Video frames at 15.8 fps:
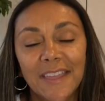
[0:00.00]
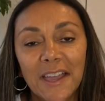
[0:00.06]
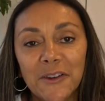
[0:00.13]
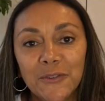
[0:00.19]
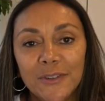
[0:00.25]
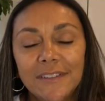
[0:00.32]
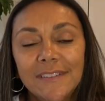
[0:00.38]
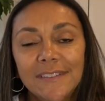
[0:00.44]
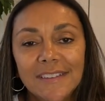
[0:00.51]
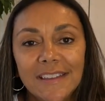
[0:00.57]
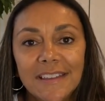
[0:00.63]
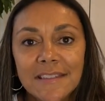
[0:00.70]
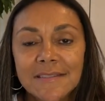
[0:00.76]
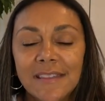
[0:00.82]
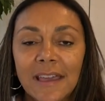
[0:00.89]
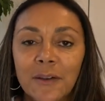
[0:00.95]
That was
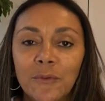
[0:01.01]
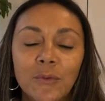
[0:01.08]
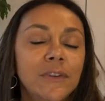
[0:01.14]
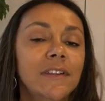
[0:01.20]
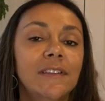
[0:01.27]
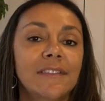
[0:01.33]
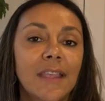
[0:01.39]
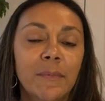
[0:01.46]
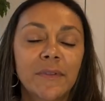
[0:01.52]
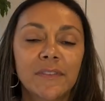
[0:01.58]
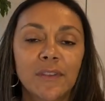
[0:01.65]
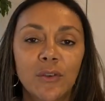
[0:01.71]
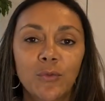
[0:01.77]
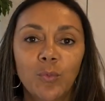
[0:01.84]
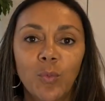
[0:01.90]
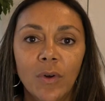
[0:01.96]
it. That was
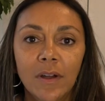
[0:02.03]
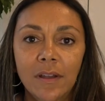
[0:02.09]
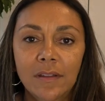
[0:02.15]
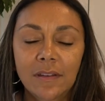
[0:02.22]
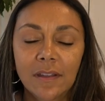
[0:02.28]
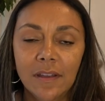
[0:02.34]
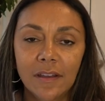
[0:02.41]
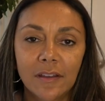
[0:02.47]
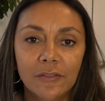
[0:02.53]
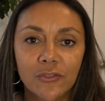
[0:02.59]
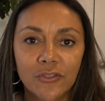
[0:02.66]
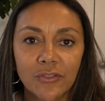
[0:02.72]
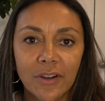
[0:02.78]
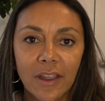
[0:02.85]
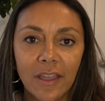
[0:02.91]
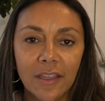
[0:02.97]
episode 1
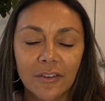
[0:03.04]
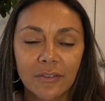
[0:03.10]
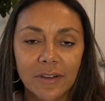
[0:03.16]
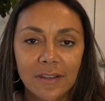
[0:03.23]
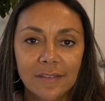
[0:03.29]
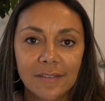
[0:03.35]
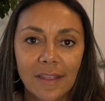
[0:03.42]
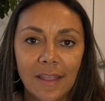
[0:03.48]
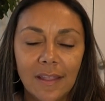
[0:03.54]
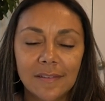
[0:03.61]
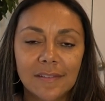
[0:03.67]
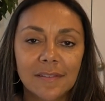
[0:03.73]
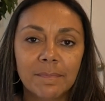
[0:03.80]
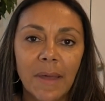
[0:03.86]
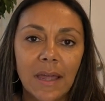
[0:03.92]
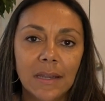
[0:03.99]
of Drag Race
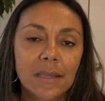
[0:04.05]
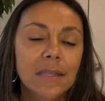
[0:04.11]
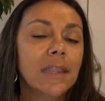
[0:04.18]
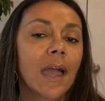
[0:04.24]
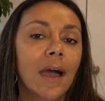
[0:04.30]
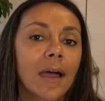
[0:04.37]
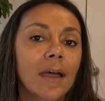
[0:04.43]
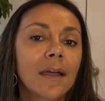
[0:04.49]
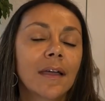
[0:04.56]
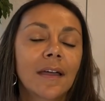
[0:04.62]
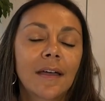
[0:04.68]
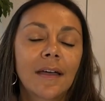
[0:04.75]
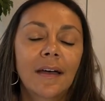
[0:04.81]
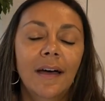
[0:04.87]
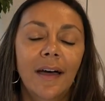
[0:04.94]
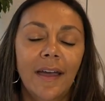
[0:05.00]
España.
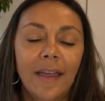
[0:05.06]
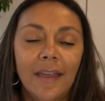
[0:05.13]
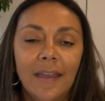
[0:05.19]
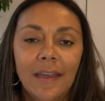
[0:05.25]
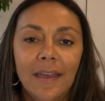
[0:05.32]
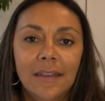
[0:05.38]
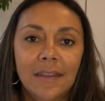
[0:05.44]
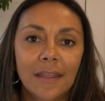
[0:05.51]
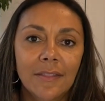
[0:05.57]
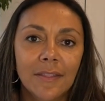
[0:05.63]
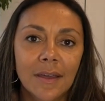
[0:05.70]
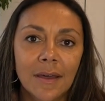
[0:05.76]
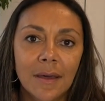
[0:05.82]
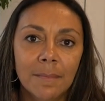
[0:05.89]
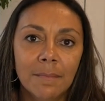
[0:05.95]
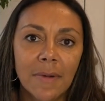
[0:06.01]
And
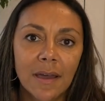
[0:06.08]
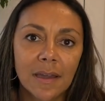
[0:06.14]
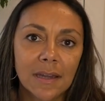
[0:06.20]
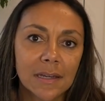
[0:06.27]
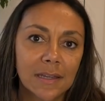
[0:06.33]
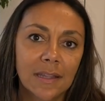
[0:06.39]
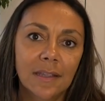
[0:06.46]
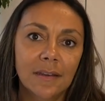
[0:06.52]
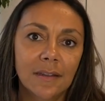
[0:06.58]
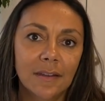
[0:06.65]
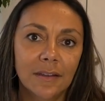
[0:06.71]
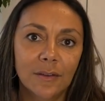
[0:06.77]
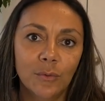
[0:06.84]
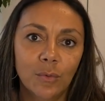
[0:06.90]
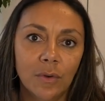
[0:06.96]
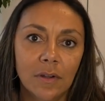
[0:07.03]
the
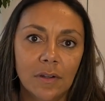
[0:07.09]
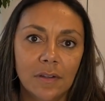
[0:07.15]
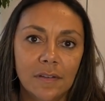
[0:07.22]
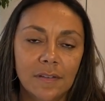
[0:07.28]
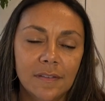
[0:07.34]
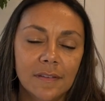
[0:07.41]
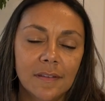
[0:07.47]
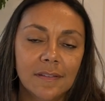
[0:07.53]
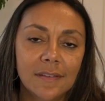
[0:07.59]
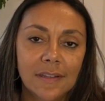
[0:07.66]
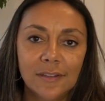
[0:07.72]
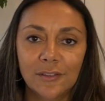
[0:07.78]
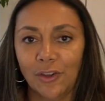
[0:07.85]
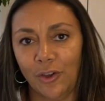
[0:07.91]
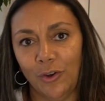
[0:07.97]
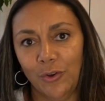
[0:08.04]
Macarena was
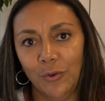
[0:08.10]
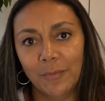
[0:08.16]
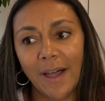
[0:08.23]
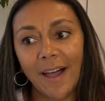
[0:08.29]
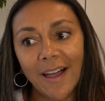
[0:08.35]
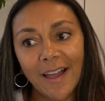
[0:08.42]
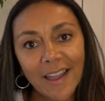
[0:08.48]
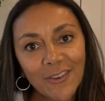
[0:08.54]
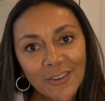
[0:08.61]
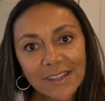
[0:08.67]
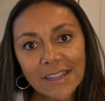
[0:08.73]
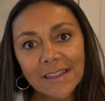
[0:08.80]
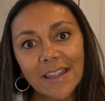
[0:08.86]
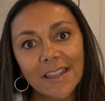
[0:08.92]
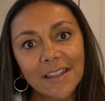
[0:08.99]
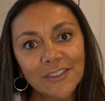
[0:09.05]
sent home. I
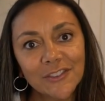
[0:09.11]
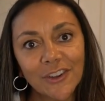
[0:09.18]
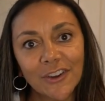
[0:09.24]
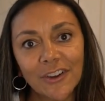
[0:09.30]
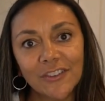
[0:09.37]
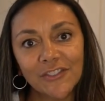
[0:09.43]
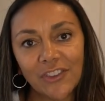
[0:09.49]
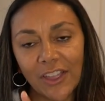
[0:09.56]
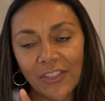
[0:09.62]
really liked her.